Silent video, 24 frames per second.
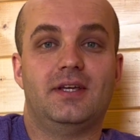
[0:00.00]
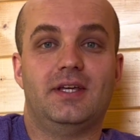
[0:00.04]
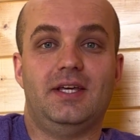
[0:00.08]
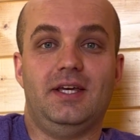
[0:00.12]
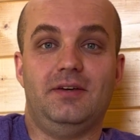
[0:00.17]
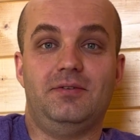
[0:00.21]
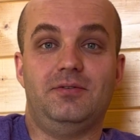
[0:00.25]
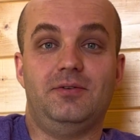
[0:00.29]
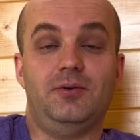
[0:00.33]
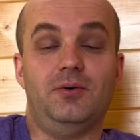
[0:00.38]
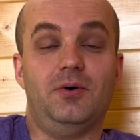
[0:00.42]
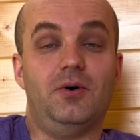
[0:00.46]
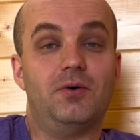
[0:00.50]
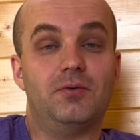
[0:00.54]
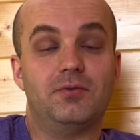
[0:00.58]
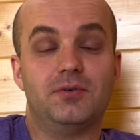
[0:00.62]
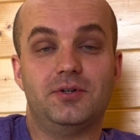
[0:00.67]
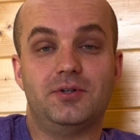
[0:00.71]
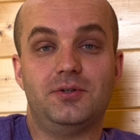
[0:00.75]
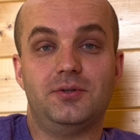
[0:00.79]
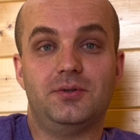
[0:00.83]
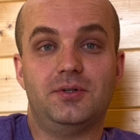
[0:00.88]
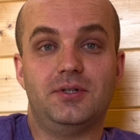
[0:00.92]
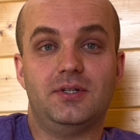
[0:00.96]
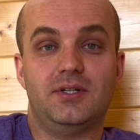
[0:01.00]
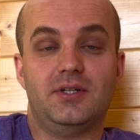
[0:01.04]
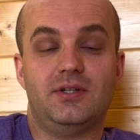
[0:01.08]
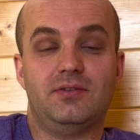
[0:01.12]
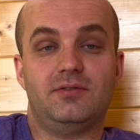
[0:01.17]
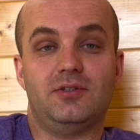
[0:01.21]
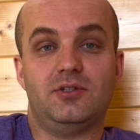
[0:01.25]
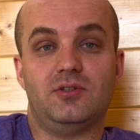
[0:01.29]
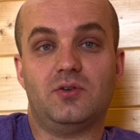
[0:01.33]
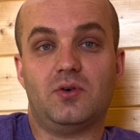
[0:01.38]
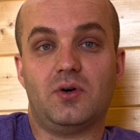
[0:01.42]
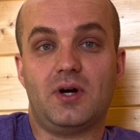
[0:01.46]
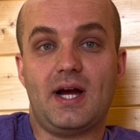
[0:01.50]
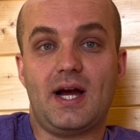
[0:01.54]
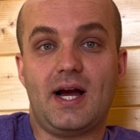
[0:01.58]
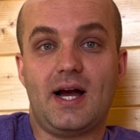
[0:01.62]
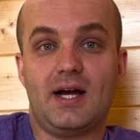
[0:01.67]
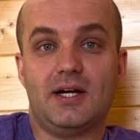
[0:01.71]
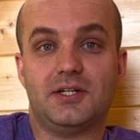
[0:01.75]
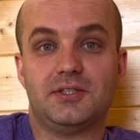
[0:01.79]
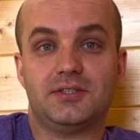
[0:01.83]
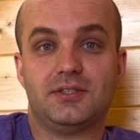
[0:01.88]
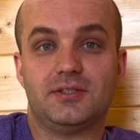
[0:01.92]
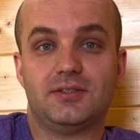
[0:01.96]
If you overdo it, if you
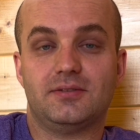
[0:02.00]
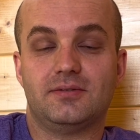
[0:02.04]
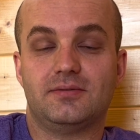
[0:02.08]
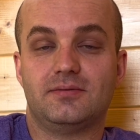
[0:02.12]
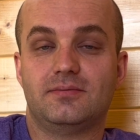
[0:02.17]
crash,